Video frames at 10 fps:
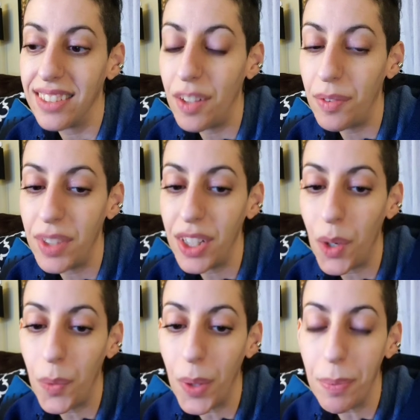a video
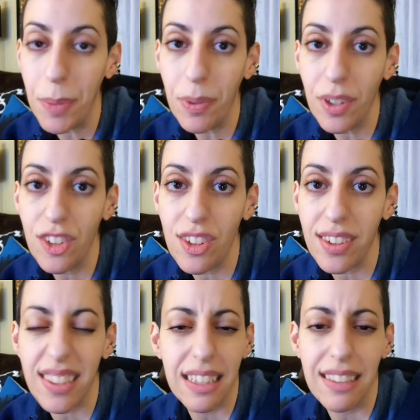where people are
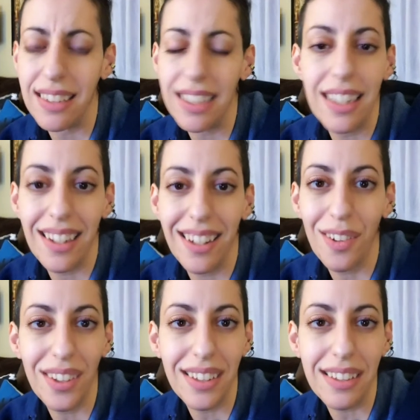just succeeding and
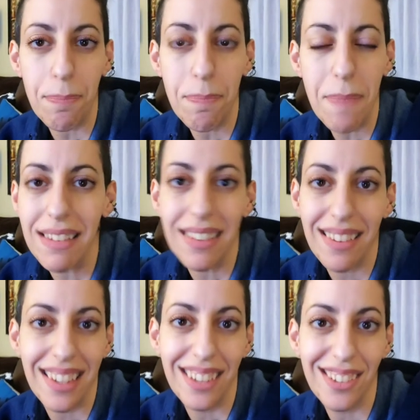all these amazing
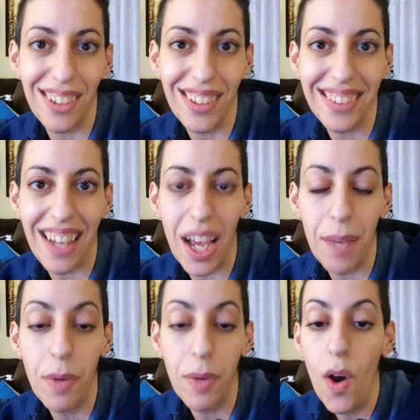things all the
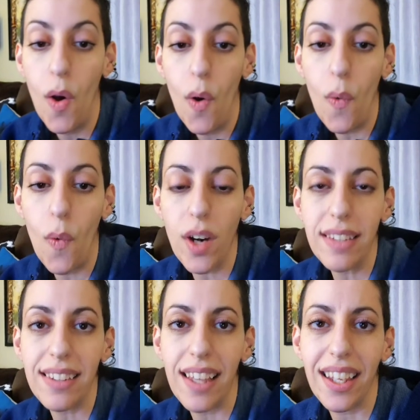time, or
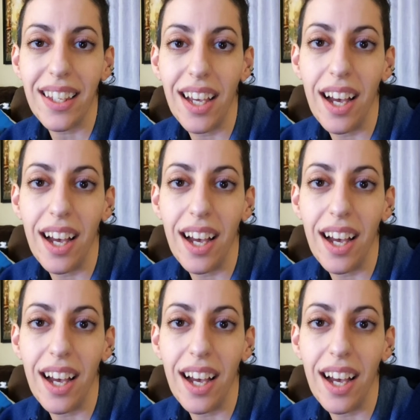it's like